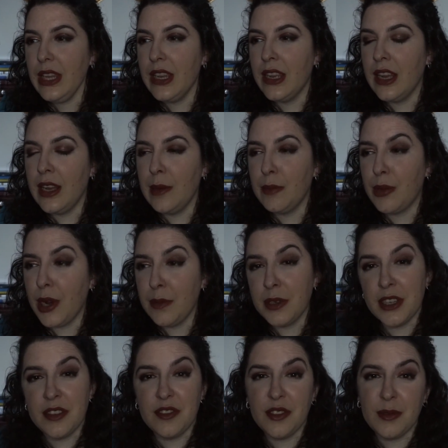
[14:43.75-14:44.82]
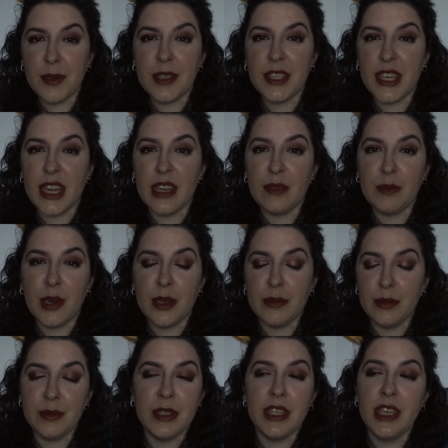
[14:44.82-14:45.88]
I'm probably going to film that today,
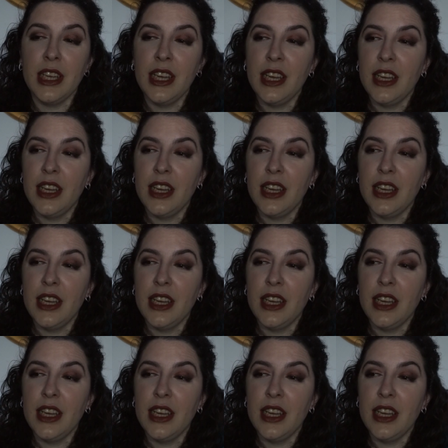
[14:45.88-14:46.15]
probably.